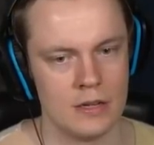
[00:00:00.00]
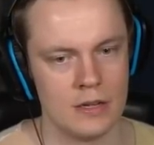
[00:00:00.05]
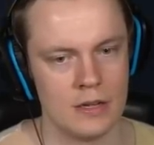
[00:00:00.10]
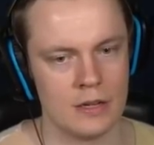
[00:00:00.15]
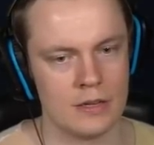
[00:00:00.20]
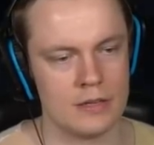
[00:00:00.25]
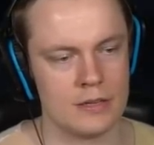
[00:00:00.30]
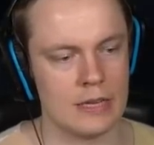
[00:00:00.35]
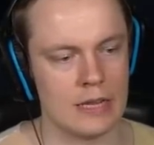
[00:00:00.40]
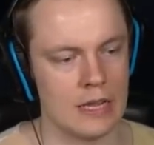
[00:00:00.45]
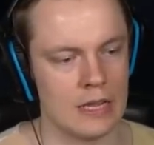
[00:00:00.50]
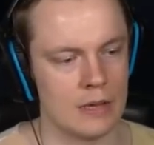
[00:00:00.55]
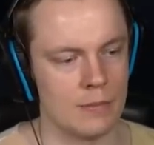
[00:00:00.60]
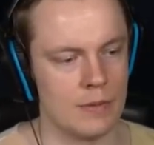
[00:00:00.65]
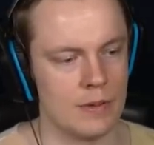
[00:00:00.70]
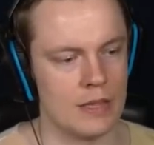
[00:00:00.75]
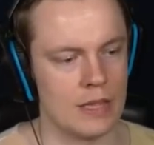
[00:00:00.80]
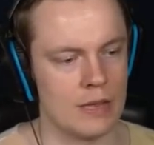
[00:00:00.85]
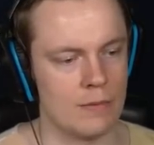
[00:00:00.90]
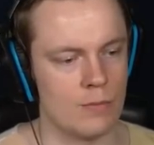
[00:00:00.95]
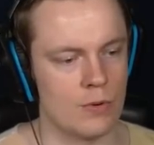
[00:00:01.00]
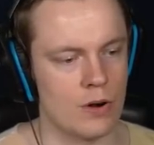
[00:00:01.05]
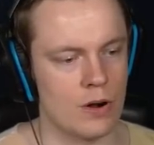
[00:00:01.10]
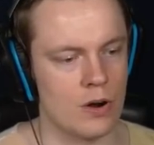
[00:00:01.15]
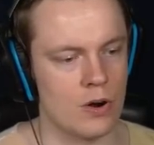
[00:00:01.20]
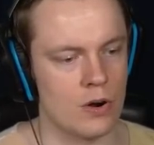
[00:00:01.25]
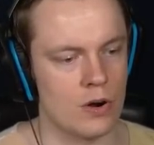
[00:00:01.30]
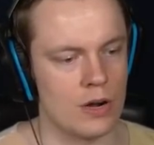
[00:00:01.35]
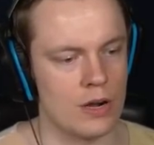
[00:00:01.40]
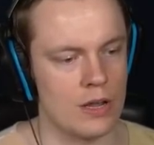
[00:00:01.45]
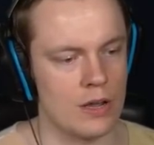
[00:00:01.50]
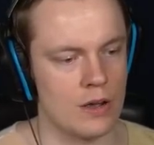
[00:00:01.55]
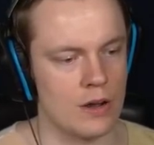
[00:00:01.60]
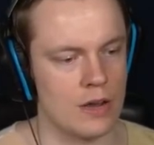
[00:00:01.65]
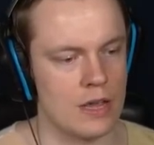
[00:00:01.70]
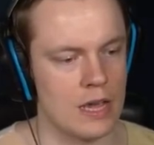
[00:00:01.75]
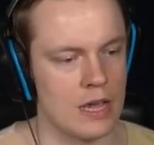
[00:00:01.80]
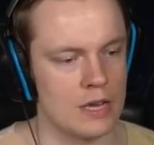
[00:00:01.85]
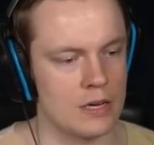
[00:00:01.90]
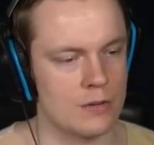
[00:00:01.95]
It's telling me that we're already on
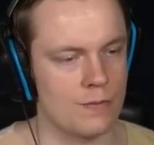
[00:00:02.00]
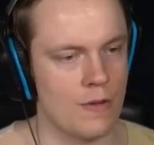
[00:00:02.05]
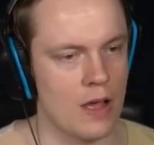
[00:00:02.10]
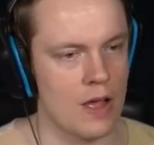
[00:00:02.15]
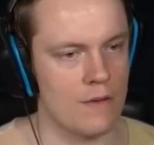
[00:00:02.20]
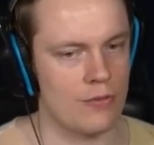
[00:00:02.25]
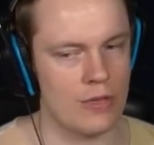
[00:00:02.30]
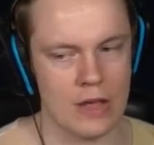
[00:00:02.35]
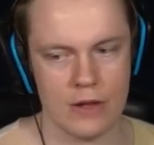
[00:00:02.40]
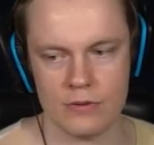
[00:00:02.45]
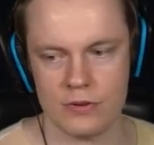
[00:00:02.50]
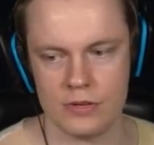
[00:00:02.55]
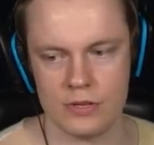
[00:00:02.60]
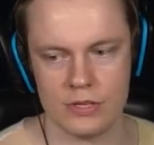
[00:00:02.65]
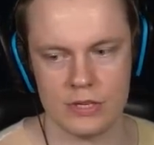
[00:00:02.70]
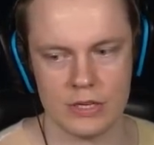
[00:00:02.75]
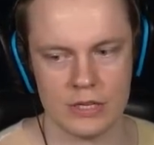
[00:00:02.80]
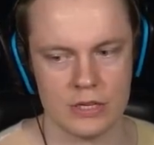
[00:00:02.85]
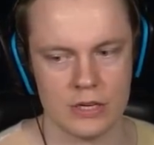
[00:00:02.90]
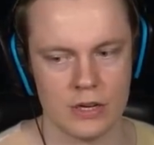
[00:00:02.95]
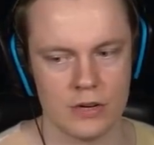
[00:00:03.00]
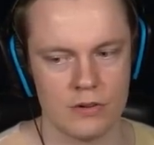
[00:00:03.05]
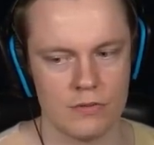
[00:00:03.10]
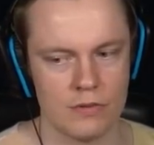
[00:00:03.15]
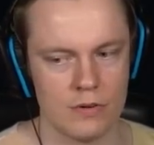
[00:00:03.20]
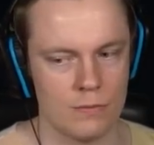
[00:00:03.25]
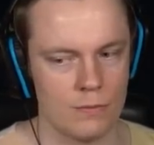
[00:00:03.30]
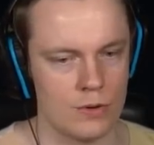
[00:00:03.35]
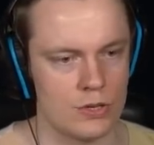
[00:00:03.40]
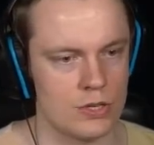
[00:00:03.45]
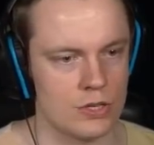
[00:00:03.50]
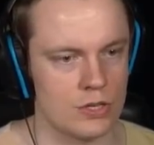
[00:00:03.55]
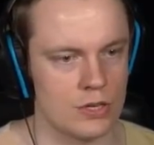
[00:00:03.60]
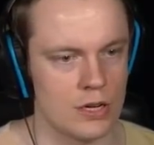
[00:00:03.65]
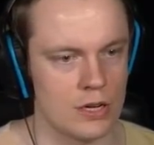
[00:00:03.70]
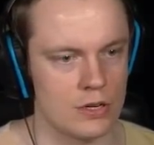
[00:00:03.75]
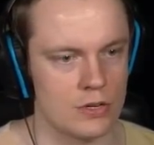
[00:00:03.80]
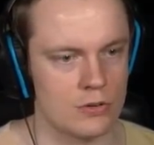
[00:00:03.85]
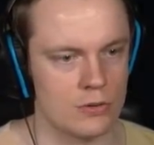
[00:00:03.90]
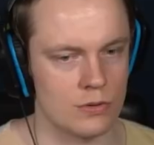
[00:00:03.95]
case 5600, which is
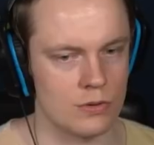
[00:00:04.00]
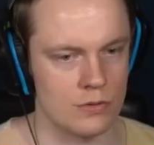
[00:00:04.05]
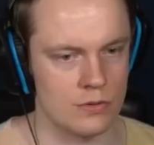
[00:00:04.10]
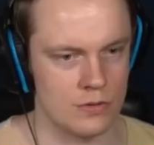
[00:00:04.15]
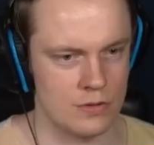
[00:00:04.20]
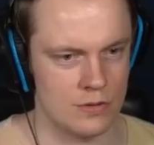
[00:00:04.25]
not true.